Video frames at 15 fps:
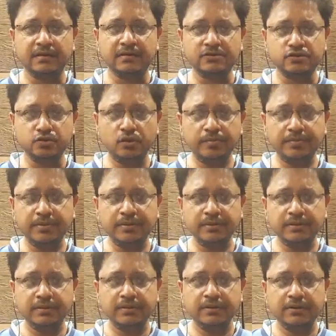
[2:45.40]
soap.
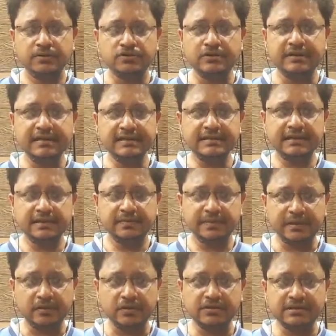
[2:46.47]
So these are the
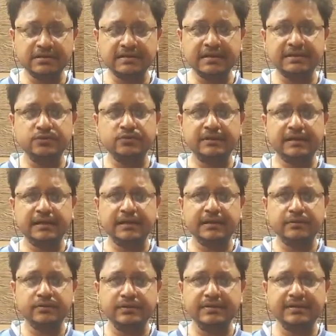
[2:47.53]
precautions that you take.
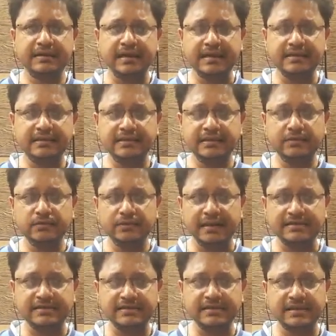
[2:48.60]
You eat healthy, you
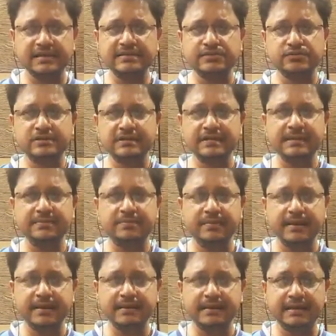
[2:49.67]
exercise, you sleep
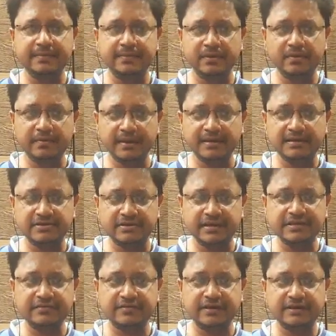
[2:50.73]
well, keep your mind
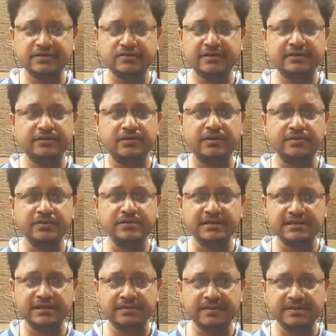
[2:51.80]
stress-free so that your immune
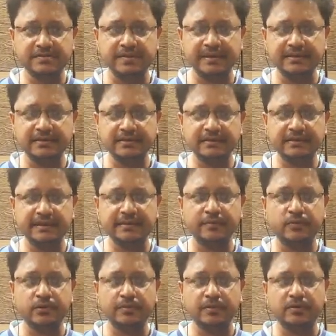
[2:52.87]
system is better, take
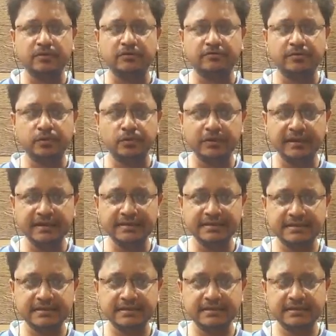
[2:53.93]
more amount of
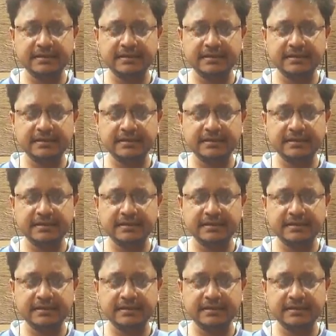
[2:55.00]
proteins.